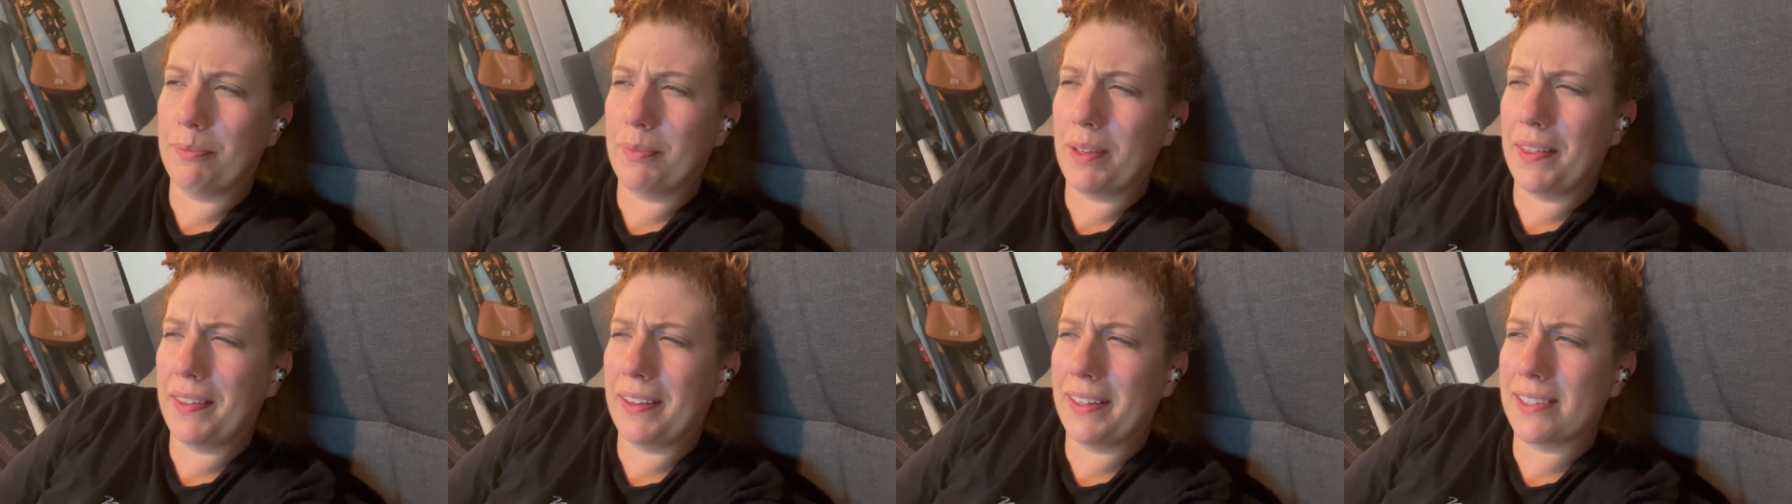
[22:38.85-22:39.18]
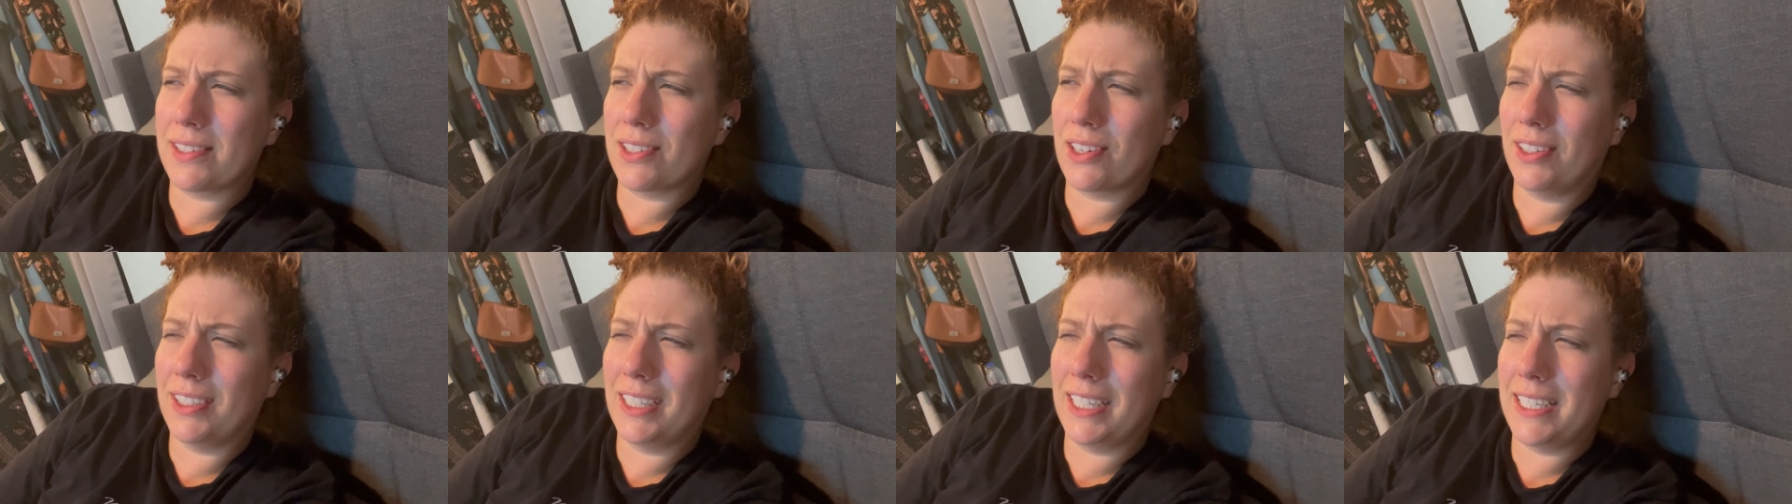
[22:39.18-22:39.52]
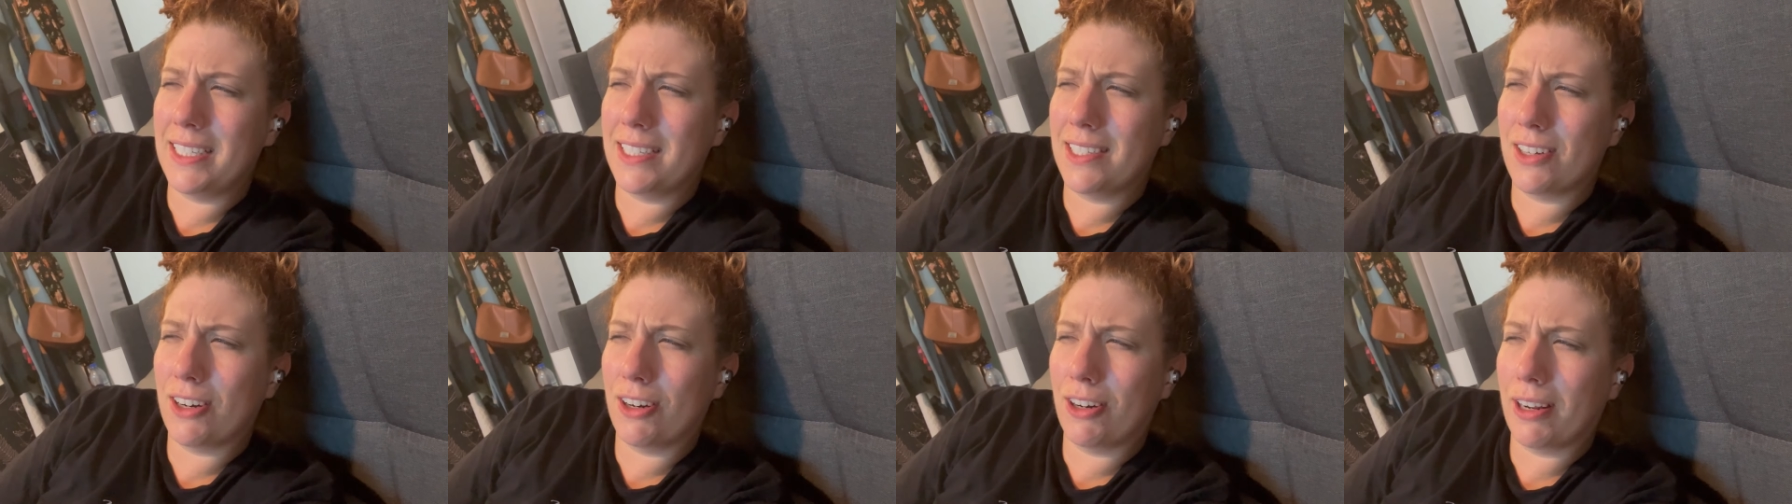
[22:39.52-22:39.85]
I think it's called He
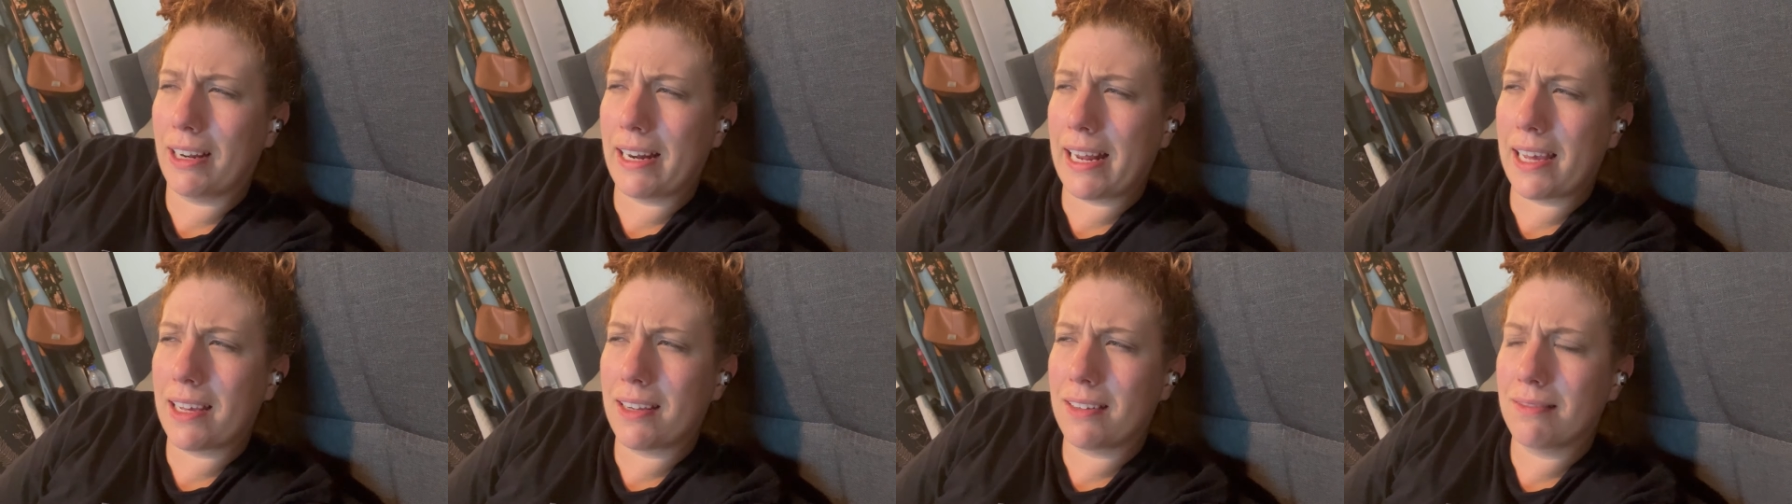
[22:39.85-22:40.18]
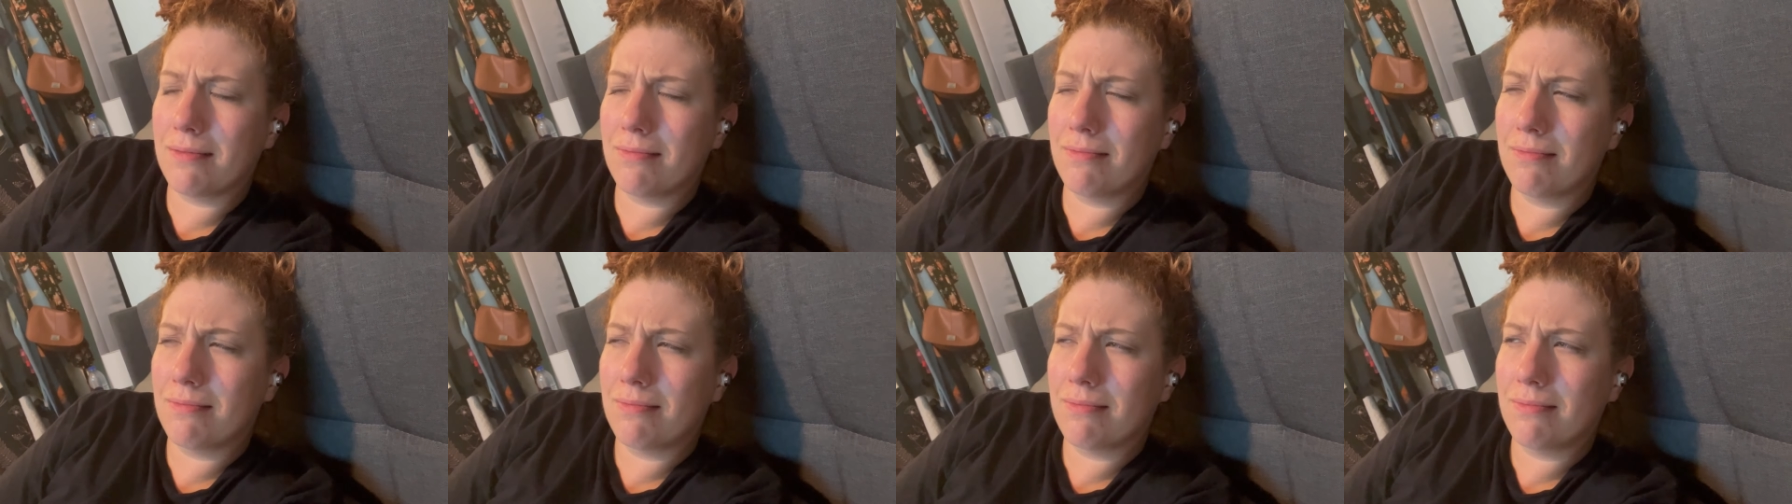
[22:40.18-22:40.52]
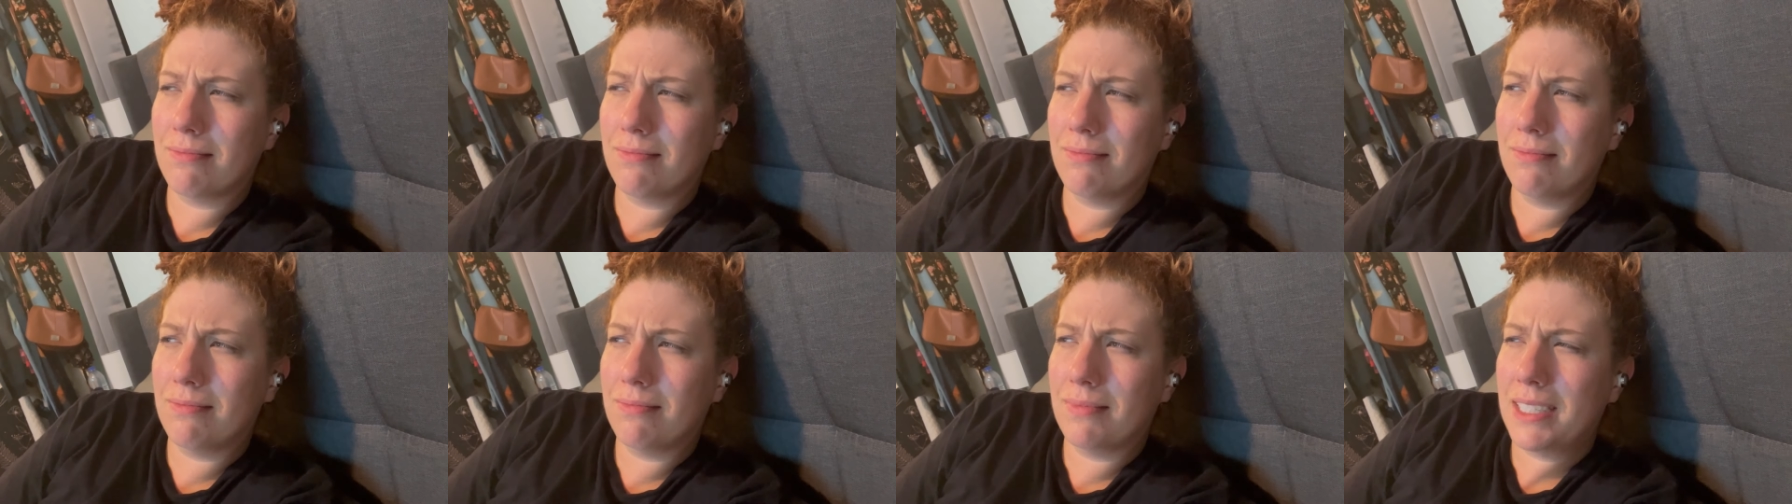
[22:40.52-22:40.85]
Started It.
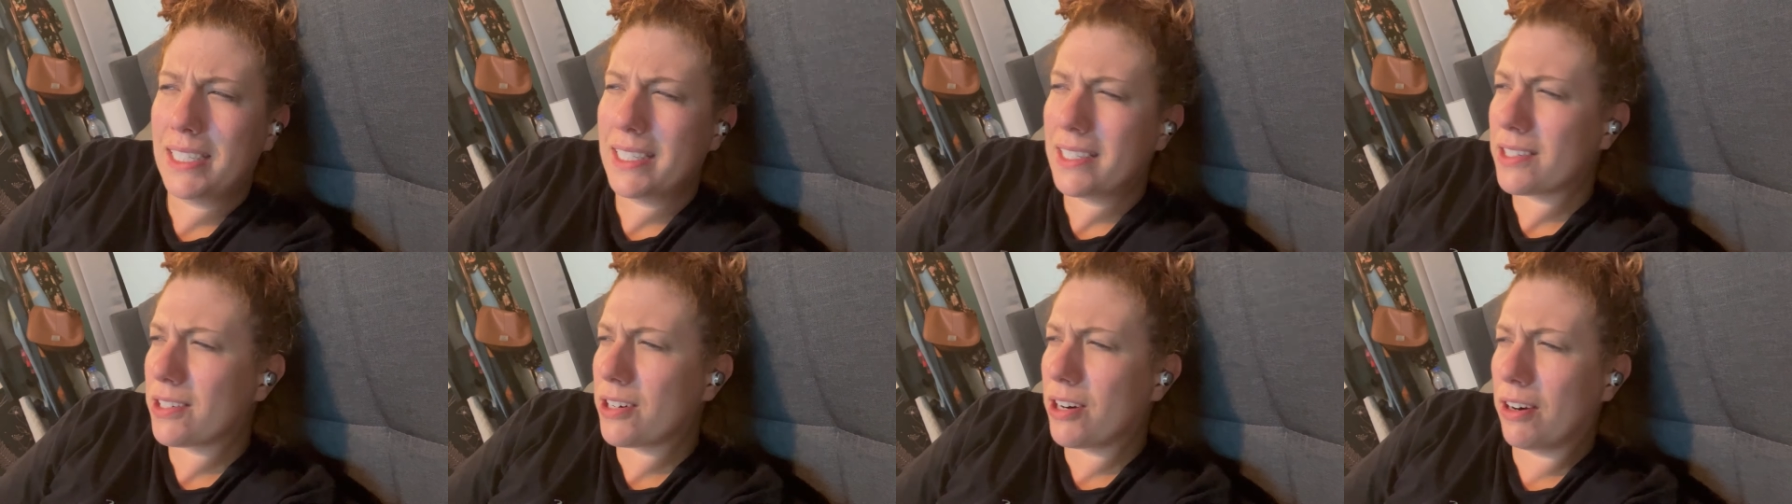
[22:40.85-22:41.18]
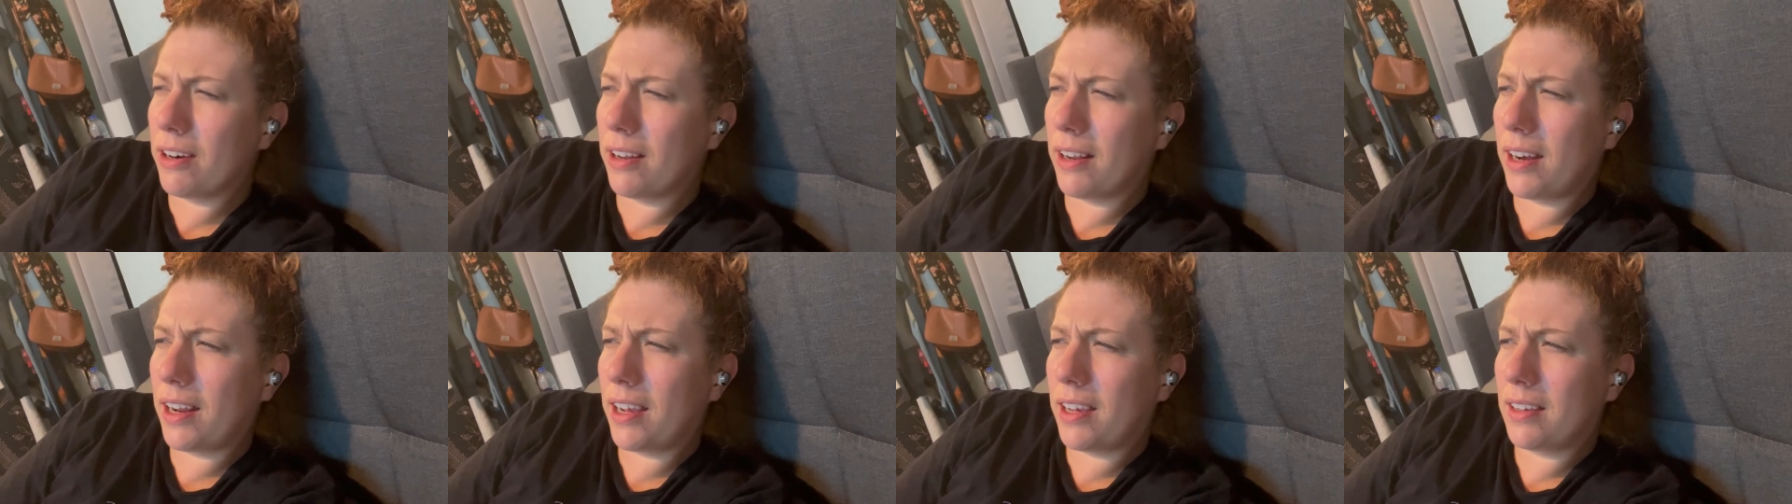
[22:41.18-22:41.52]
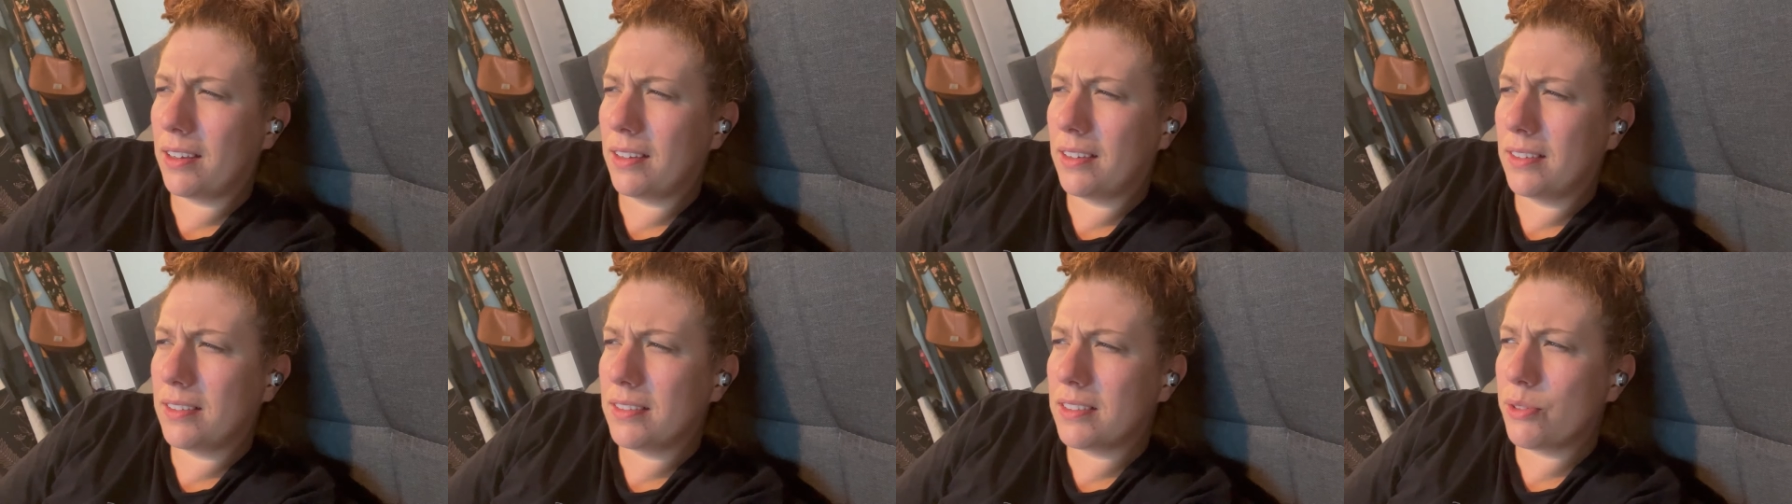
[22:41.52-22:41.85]
He Started It.
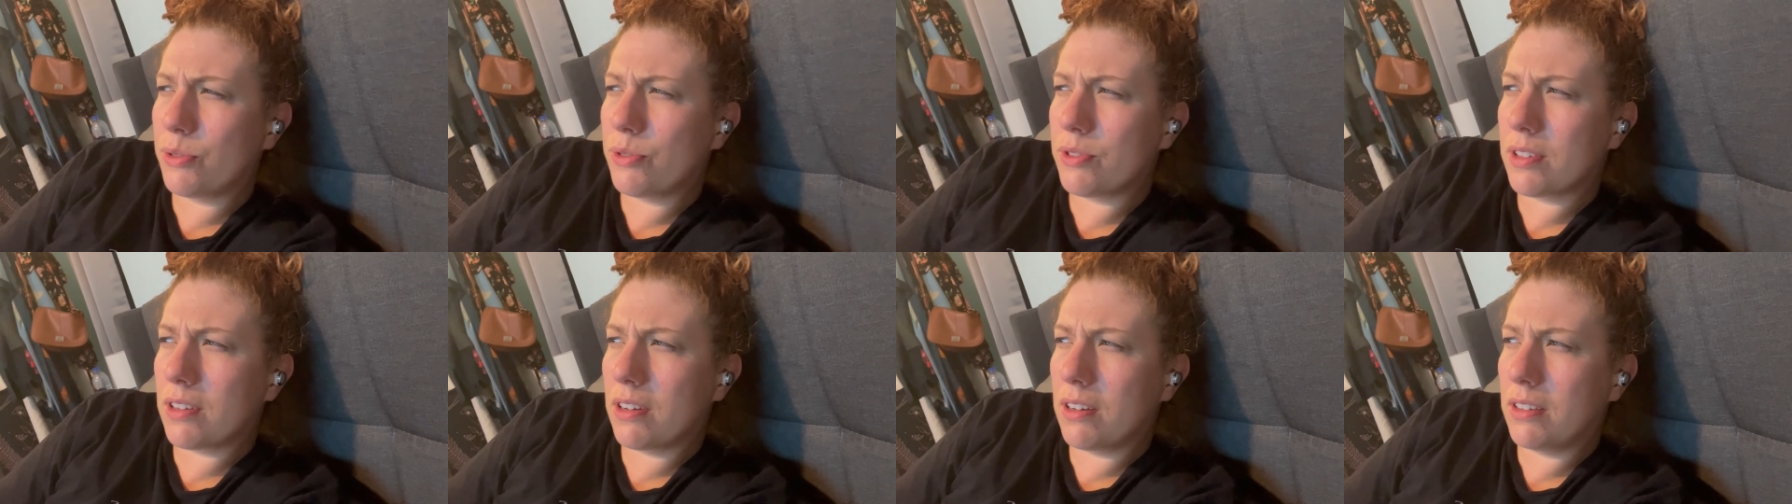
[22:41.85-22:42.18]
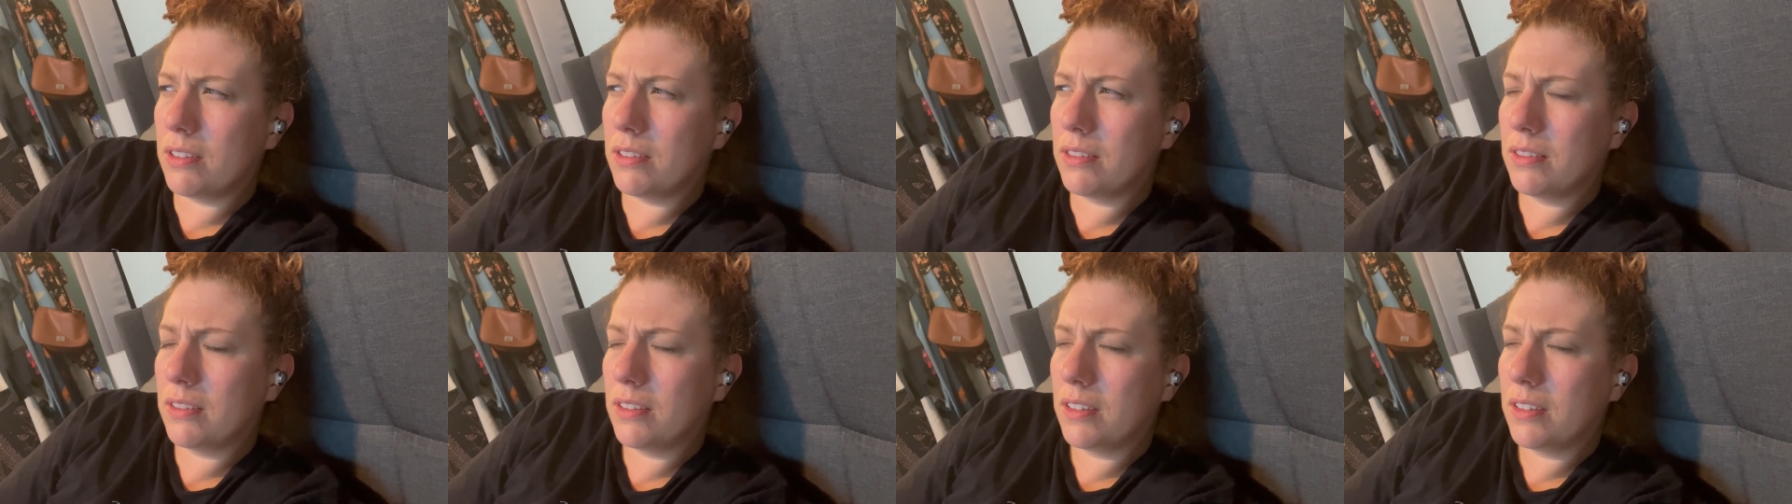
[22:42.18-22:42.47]
So it's called.